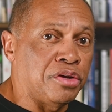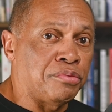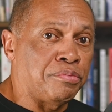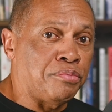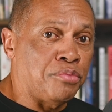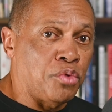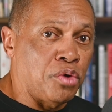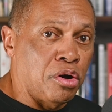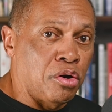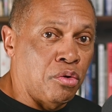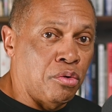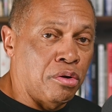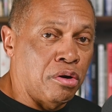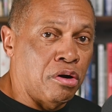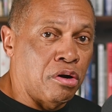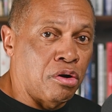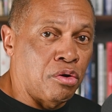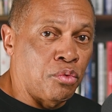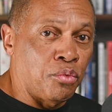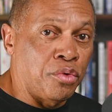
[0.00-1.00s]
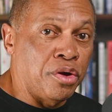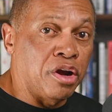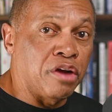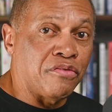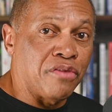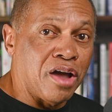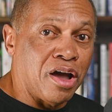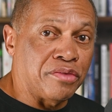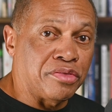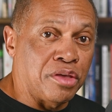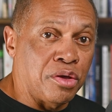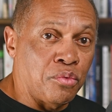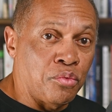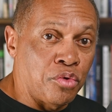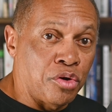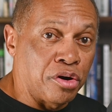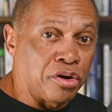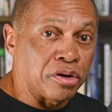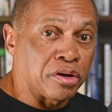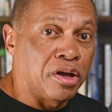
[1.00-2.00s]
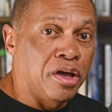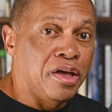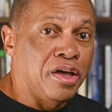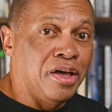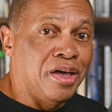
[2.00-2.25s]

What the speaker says: are aware of how they work.